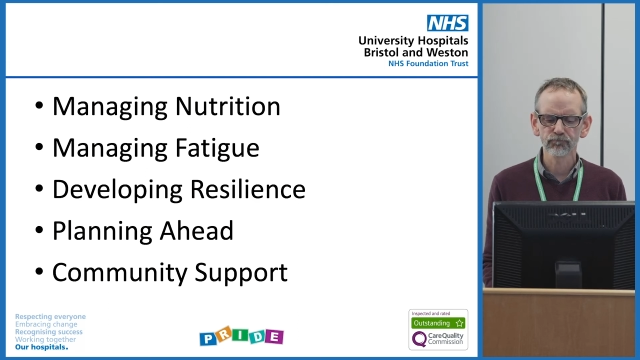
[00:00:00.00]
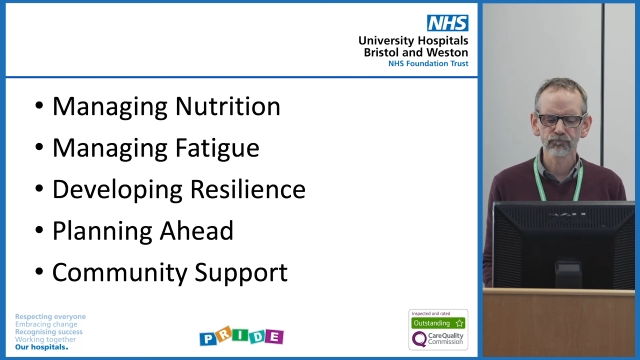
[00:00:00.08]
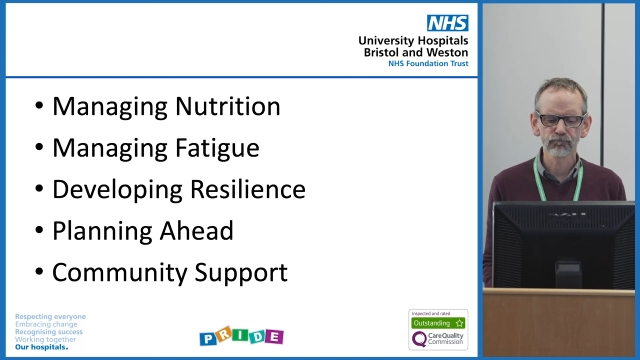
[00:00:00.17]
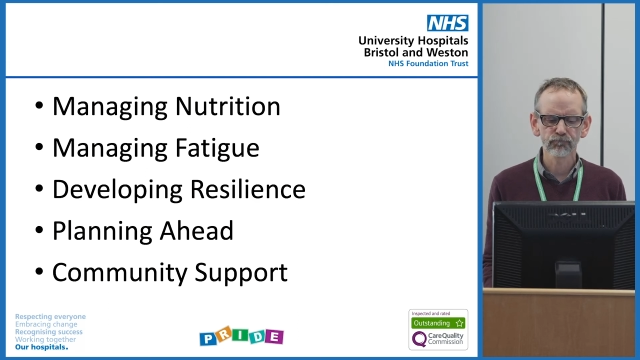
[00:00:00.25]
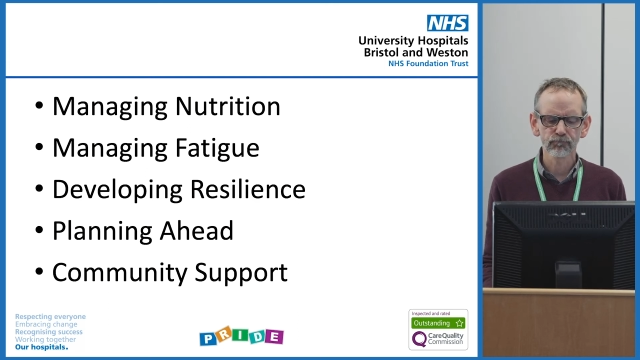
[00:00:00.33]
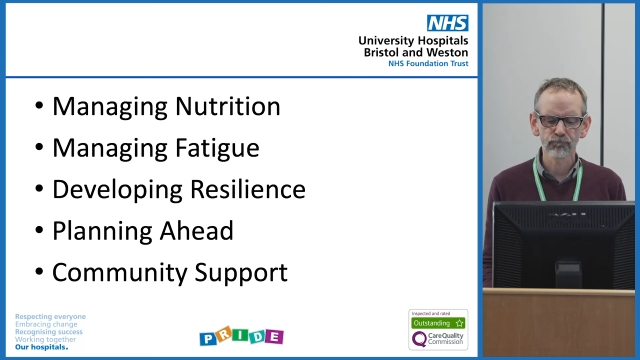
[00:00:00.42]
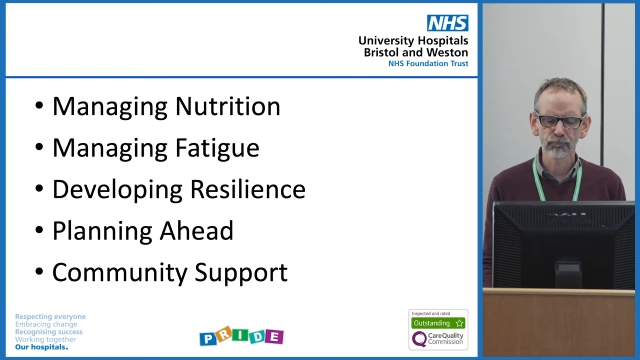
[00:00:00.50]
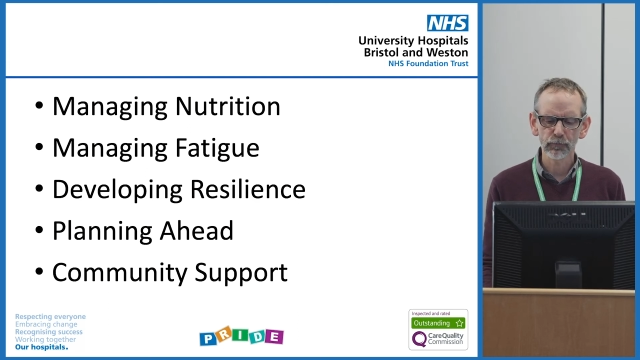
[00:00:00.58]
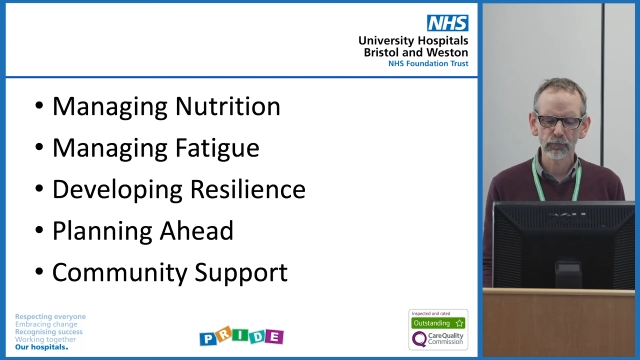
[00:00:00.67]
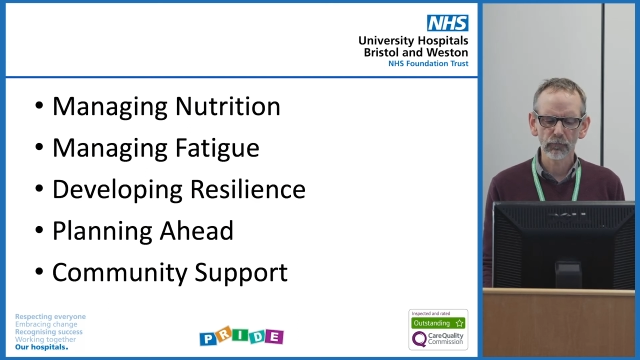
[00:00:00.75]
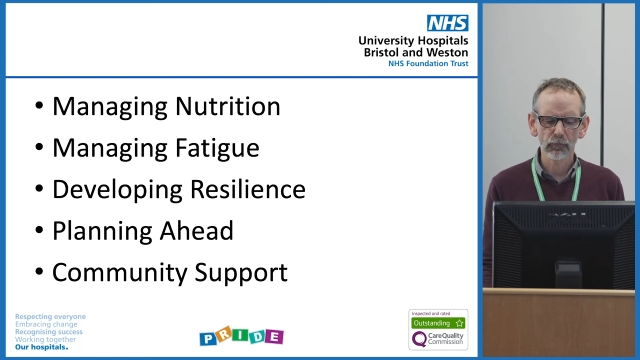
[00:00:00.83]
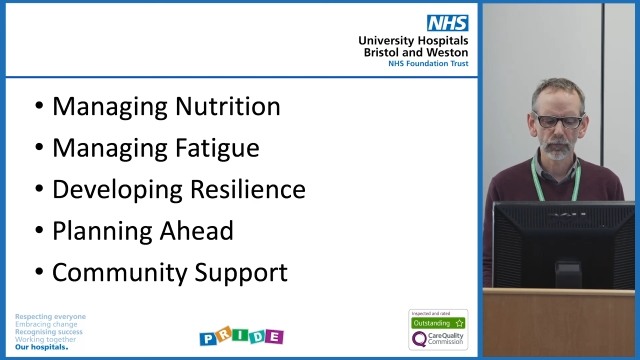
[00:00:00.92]

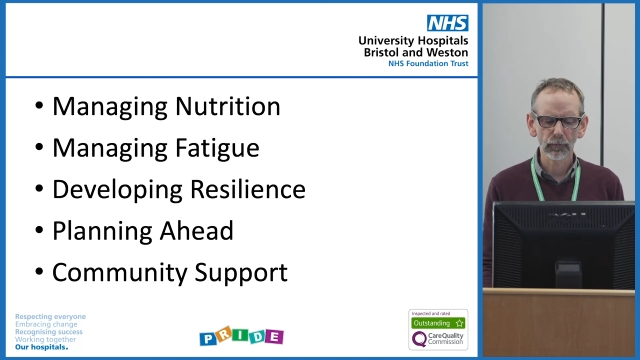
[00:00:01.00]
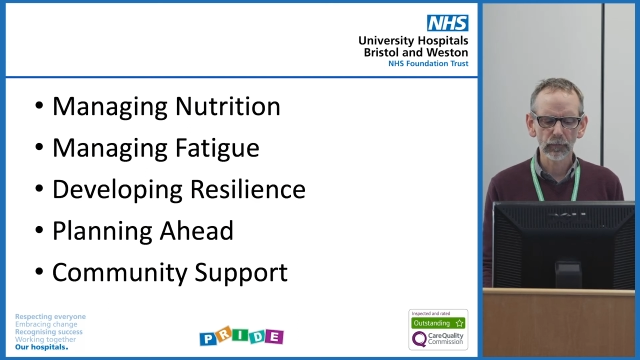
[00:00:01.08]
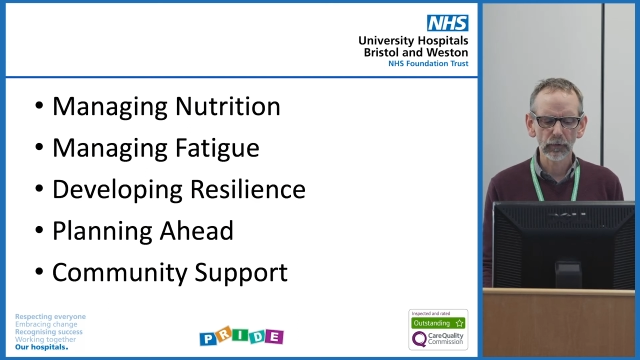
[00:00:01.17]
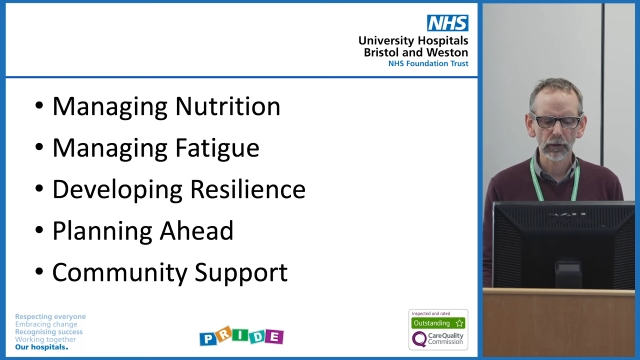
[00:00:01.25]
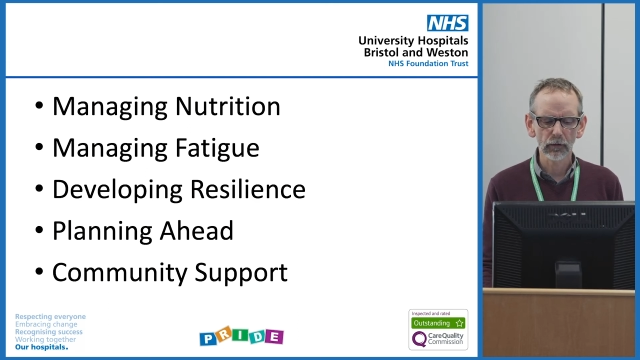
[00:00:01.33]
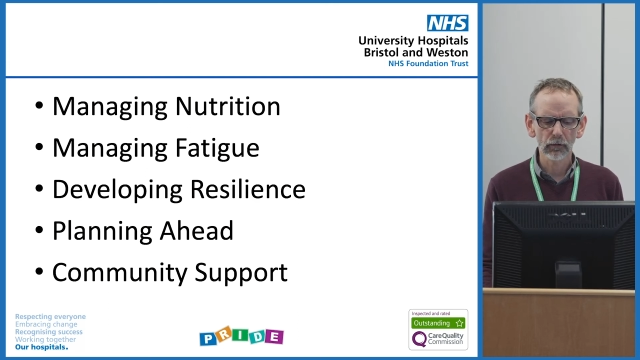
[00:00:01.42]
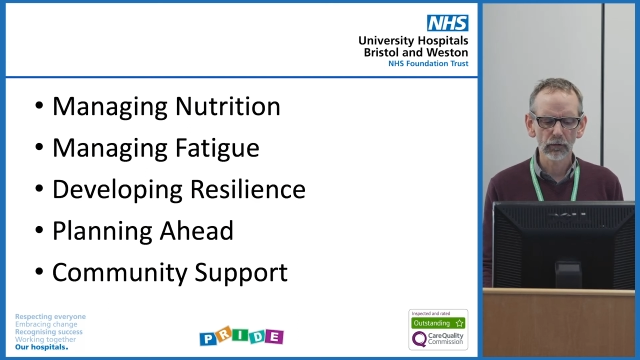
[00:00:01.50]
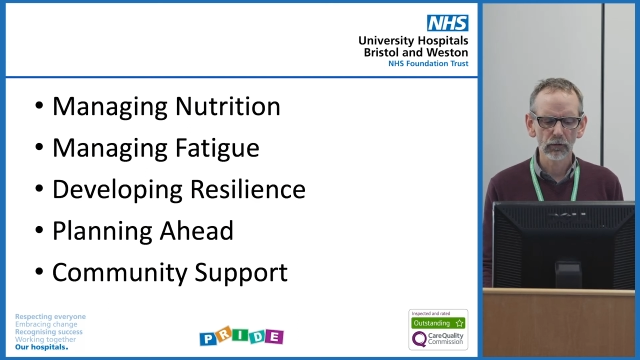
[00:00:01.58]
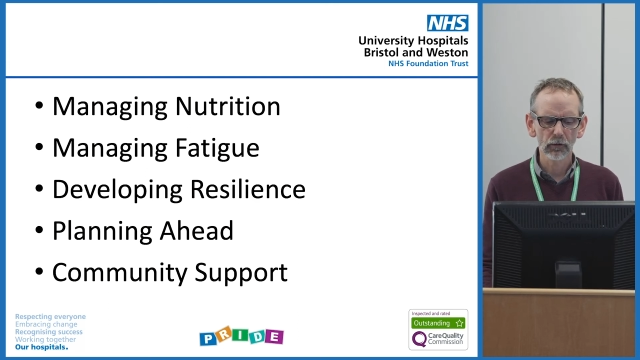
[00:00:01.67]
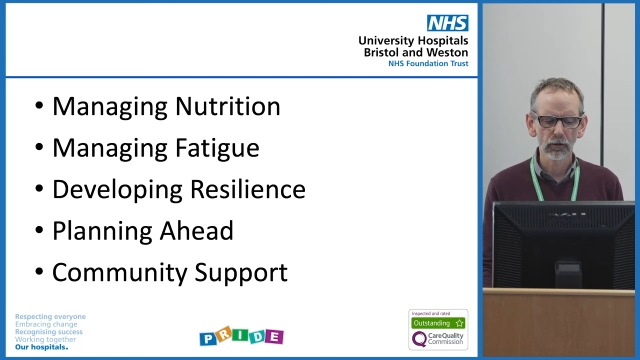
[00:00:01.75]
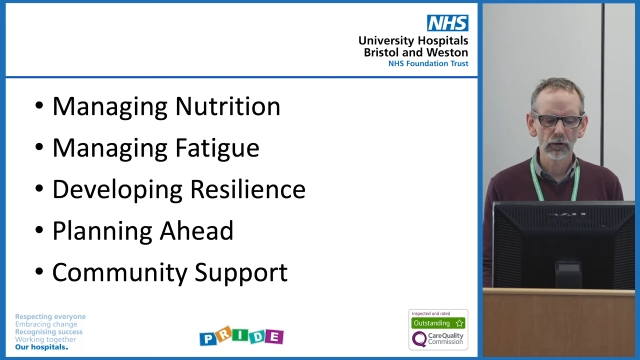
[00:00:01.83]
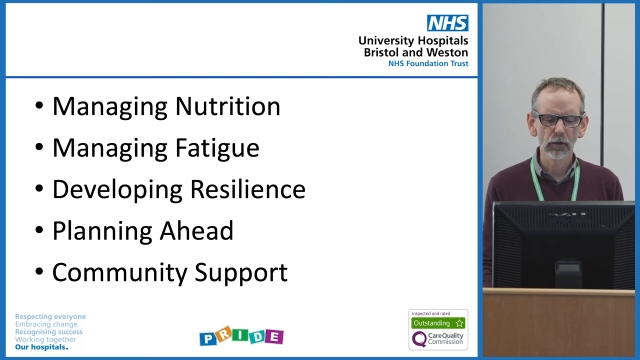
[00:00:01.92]

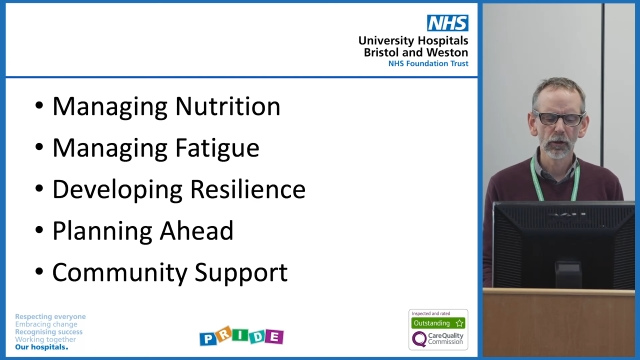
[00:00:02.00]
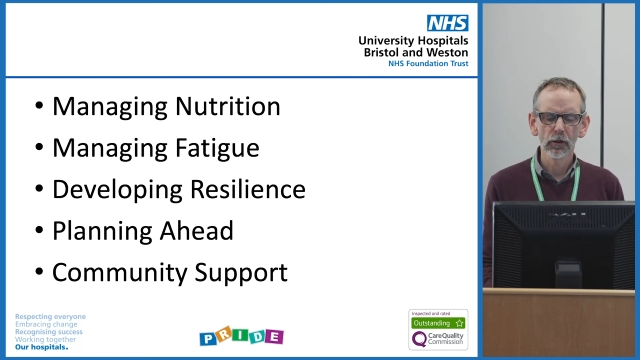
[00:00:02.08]
No one is speaking in this clip.